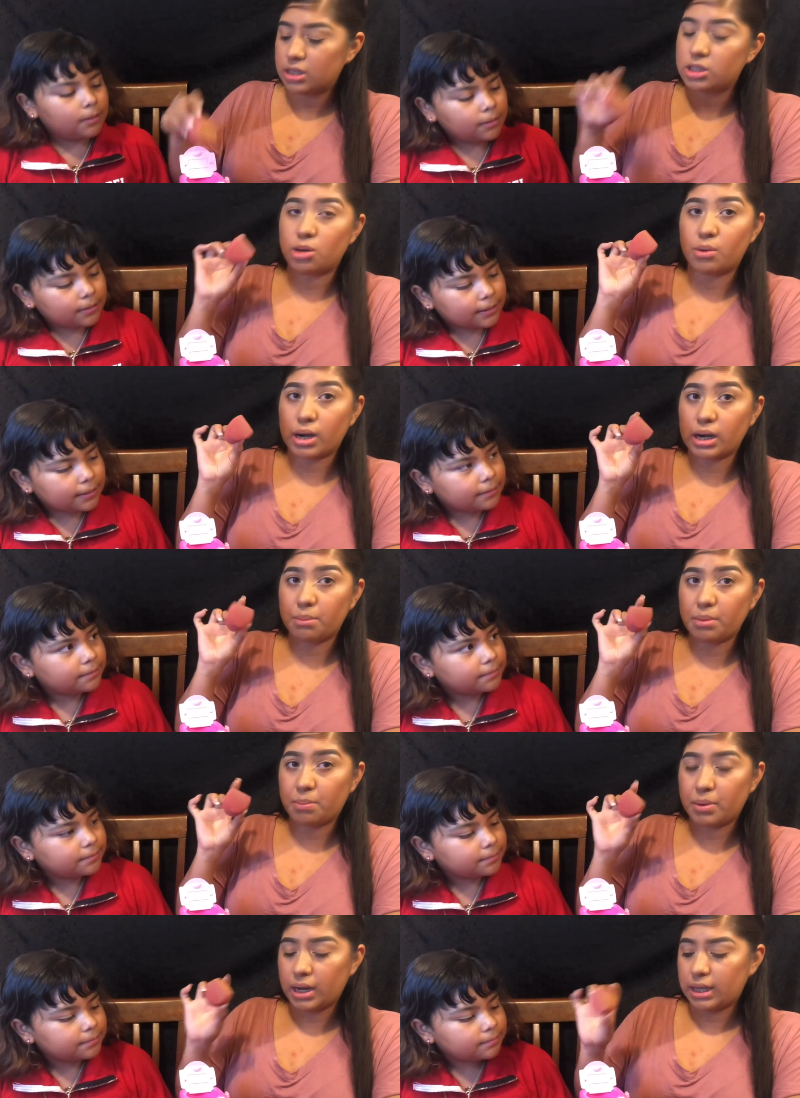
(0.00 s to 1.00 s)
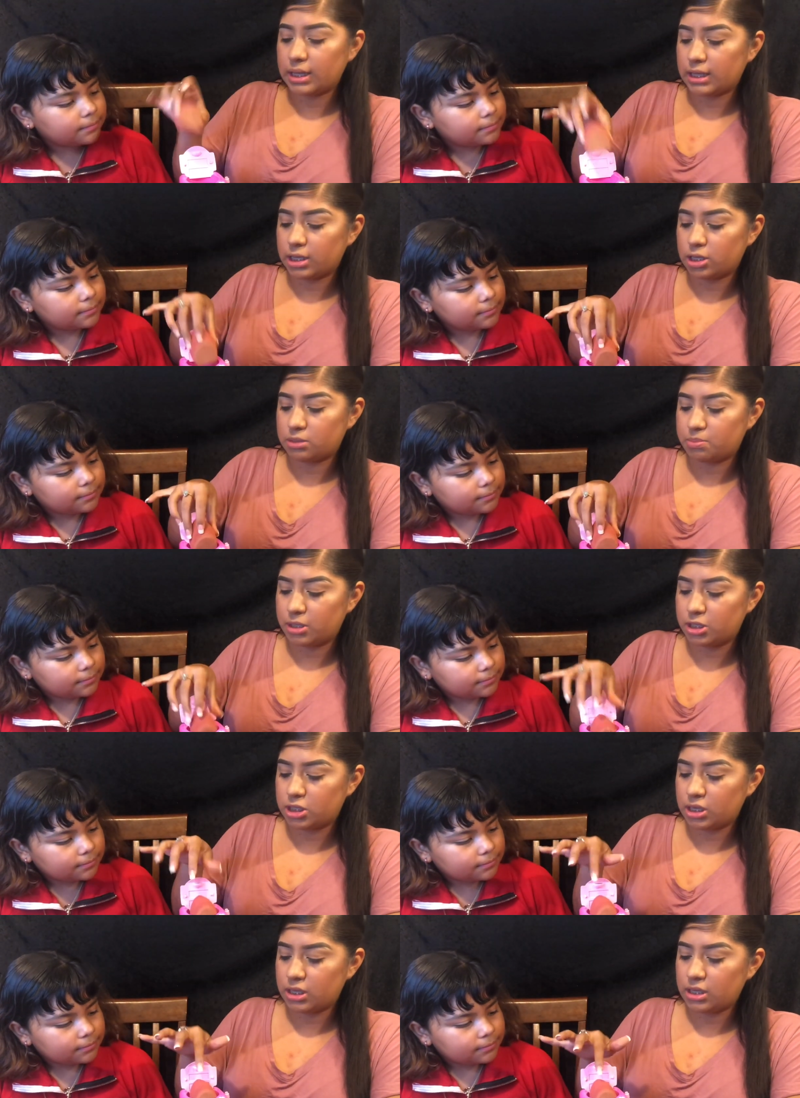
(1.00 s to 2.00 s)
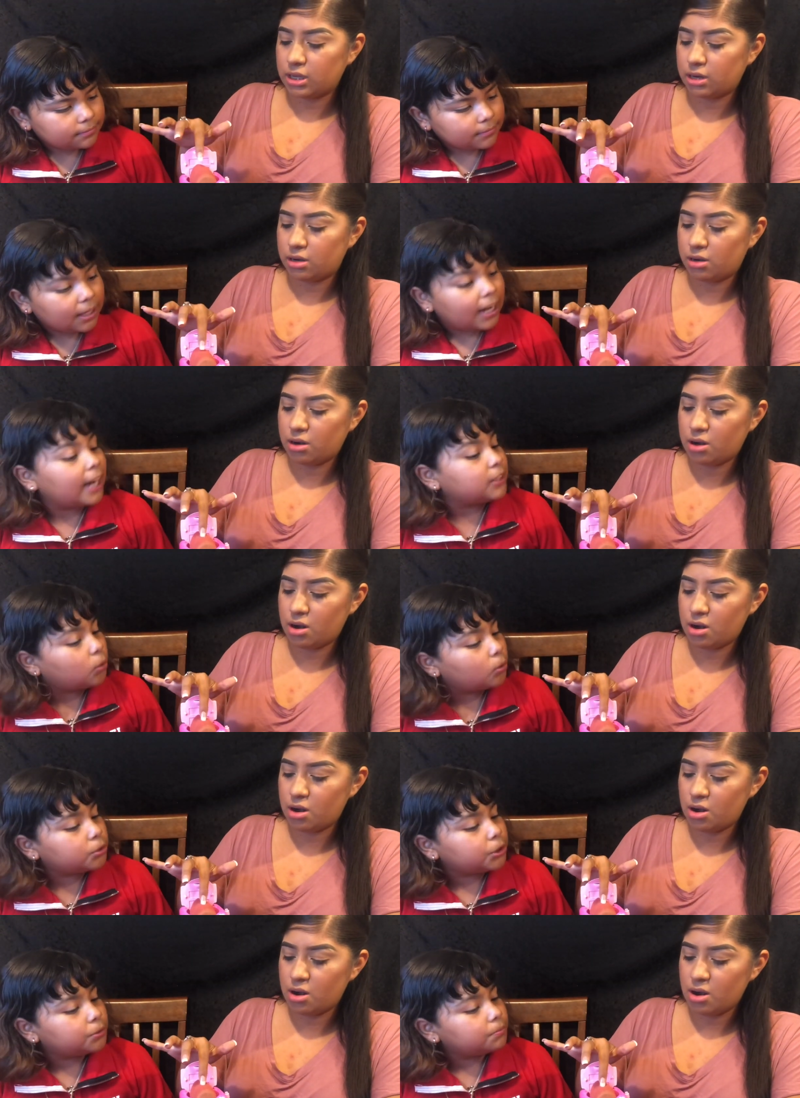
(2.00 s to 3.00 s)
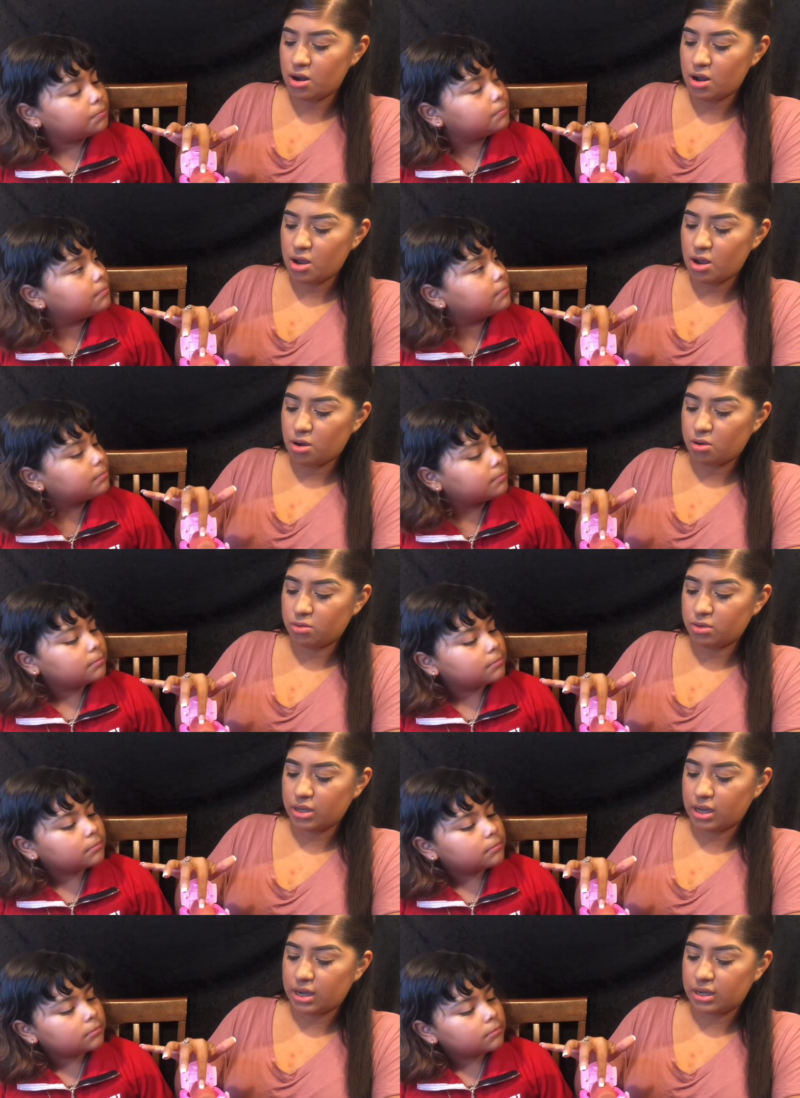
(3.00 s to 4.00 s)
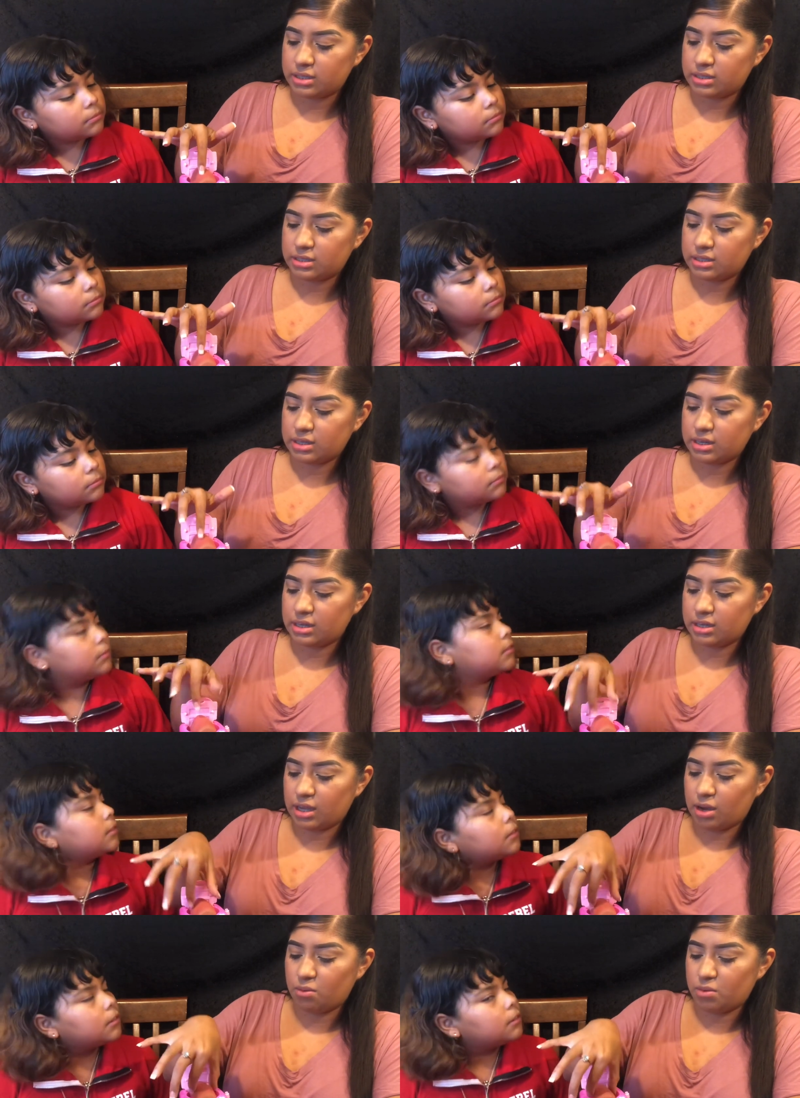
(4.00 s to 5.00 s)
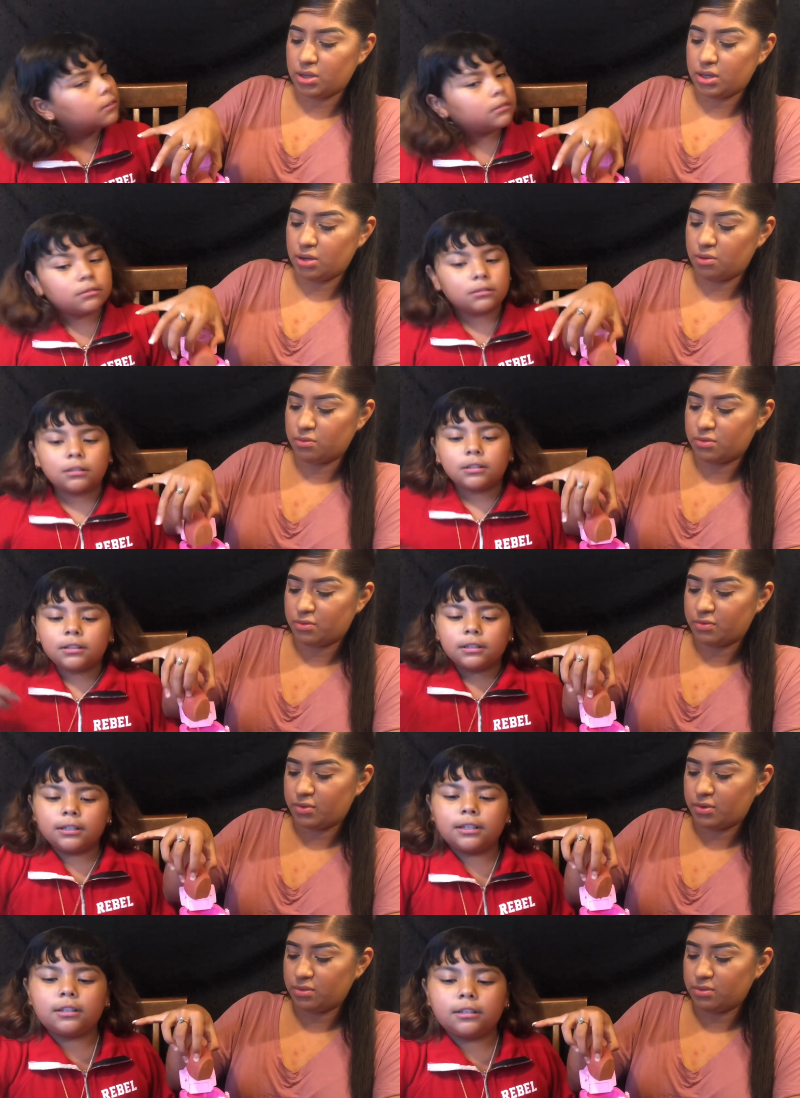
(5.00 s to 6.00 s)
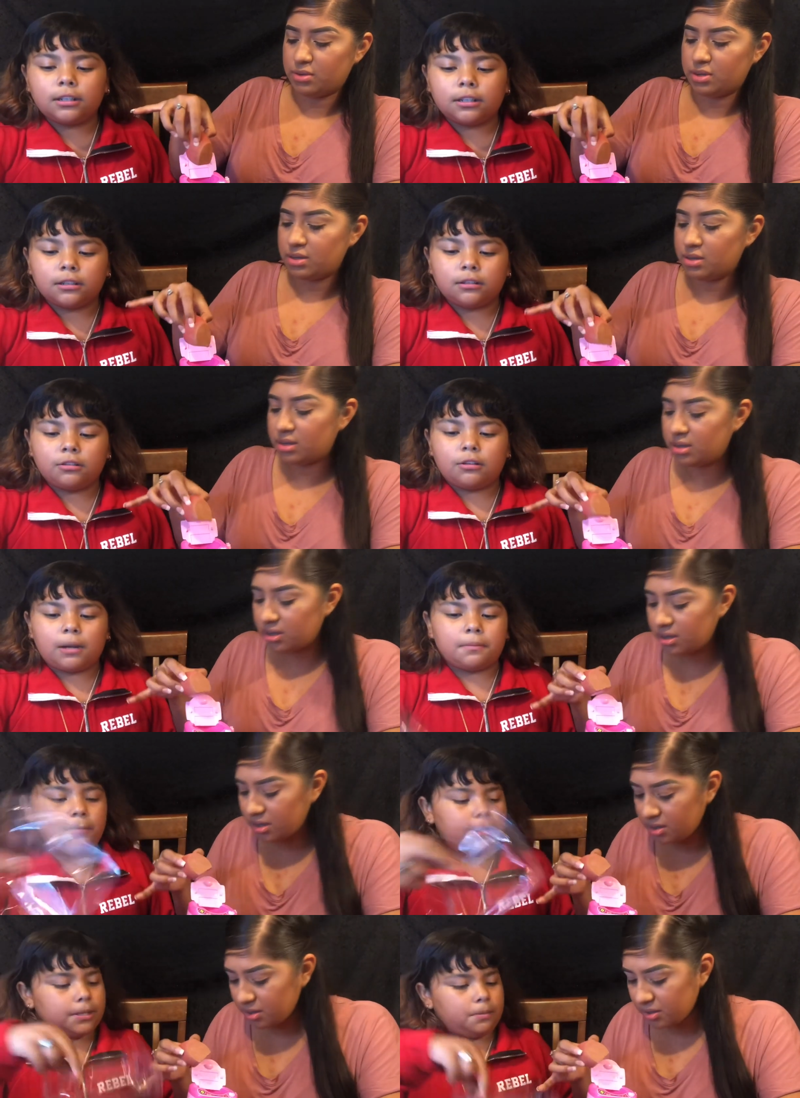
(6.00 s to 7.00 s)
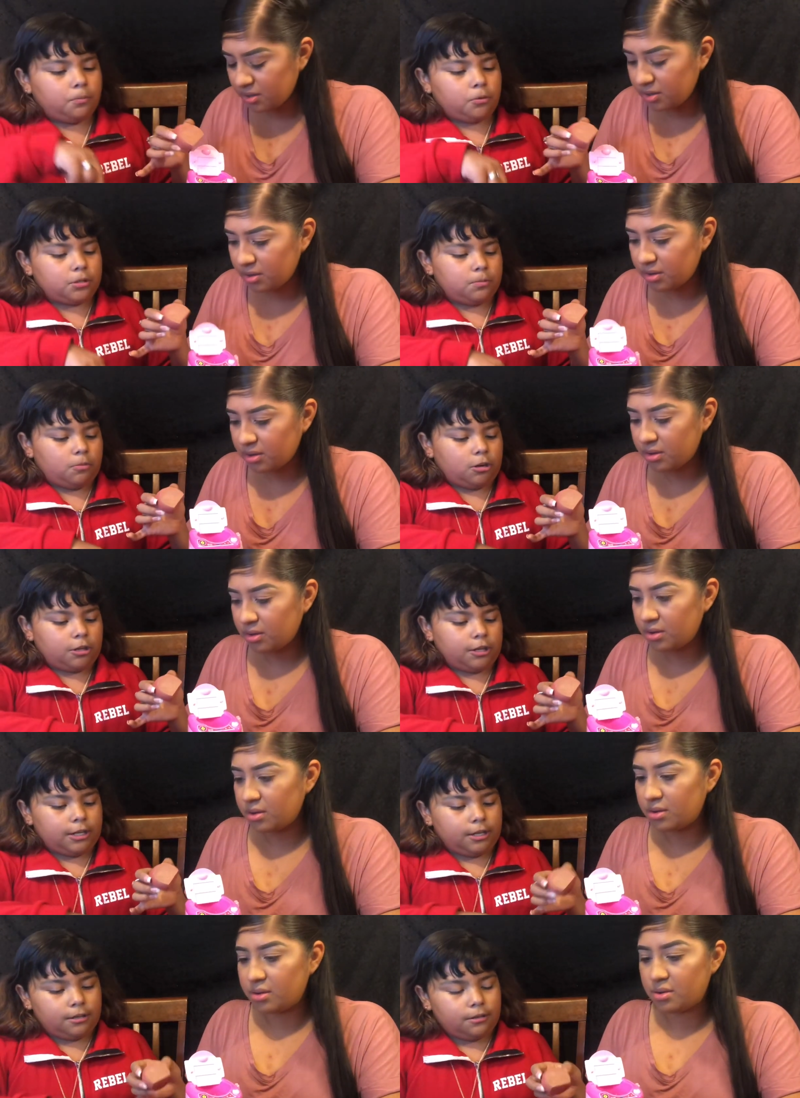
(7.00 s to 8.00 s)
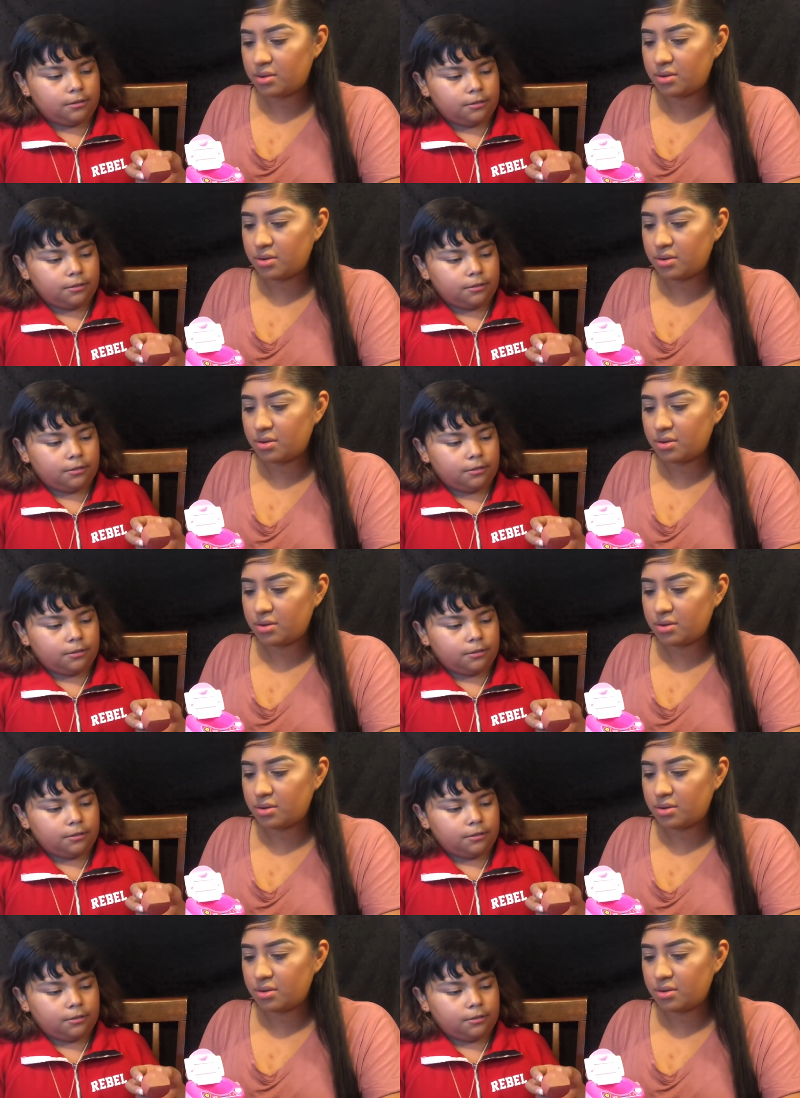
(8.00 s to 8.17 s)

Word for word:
Speaker 1: Okay. So we're going to be putting the little sponge in there. I told you. Oh, yeah, it's going to, like, really overflow.
Speaker 2: Yeah, look, grab this and pour some water in it.